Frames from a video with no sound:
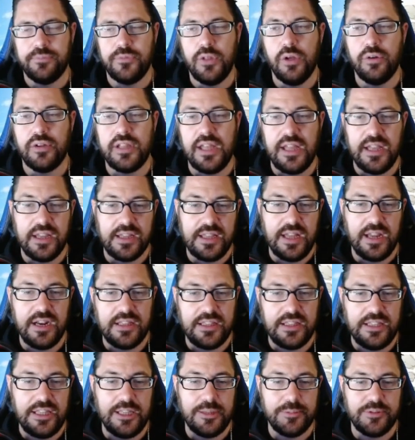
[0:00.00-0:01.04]
Okay, it kind of
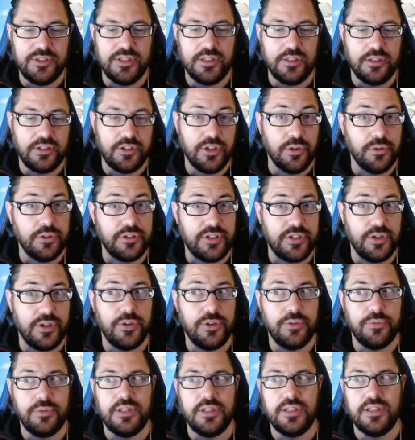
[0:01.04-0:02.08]
keeps it toe-to-toe -to
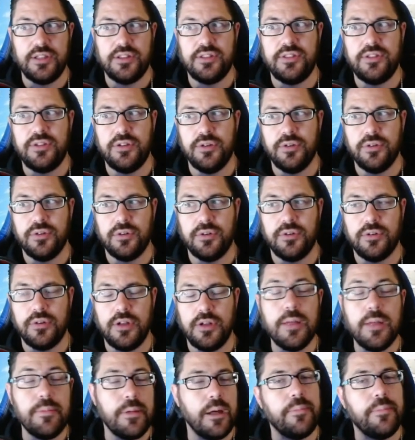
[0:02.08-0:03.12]
-toe with your
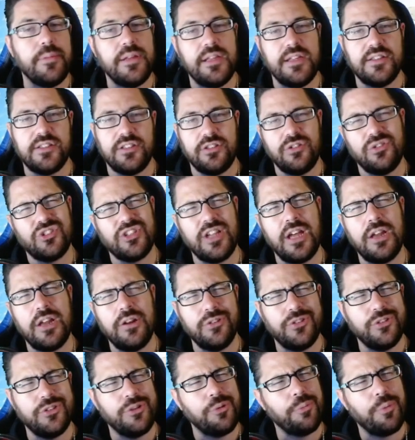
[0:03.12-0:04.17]
MLBs and your
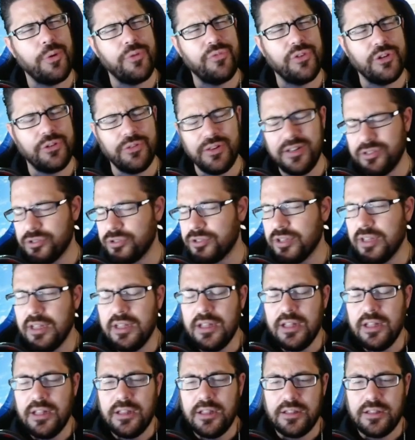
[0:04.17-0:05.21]
Shadows and your Perfect Razors.
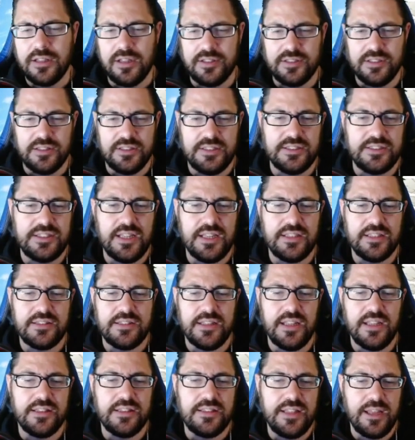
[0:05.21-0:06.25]
Because at least that,
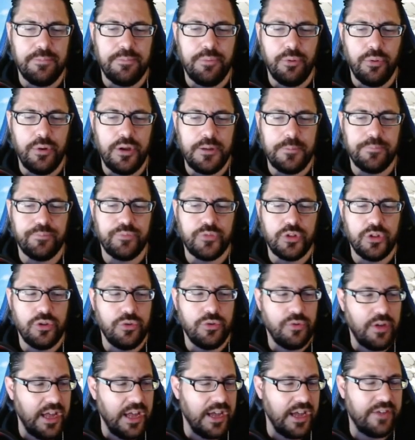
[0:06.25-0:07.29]
at that point,
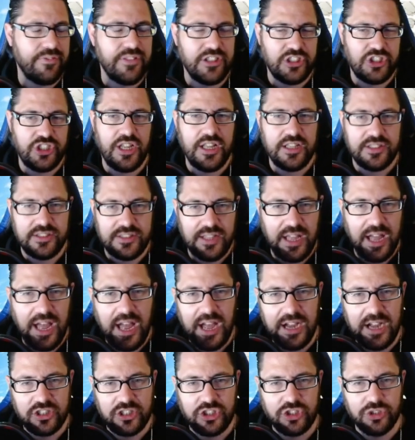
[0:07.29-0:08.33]
you have the chance to
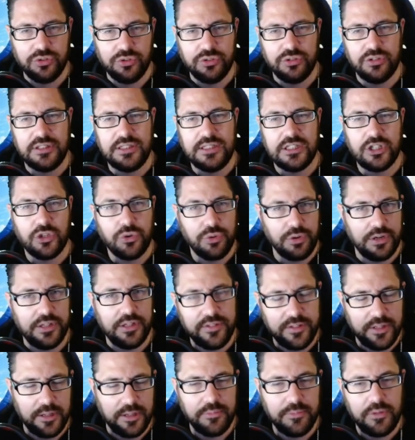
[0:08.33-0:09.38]
actually crit
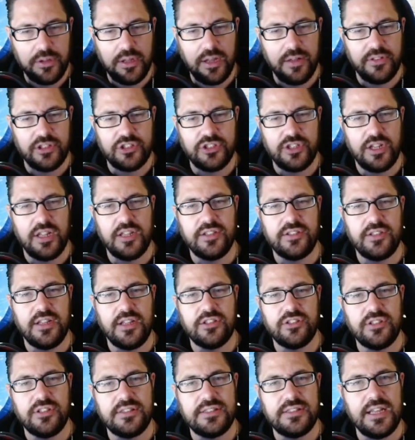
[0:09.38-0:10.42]
them. You have the chance to
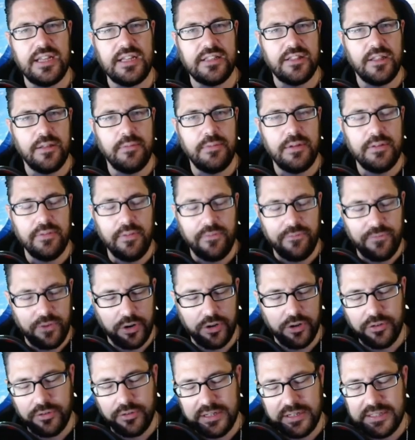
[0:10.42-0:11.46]
actually take them even
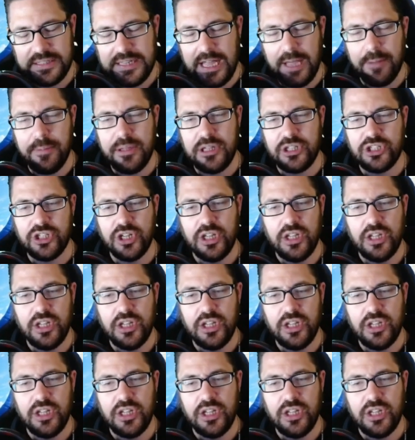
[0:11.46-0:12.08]
further in damage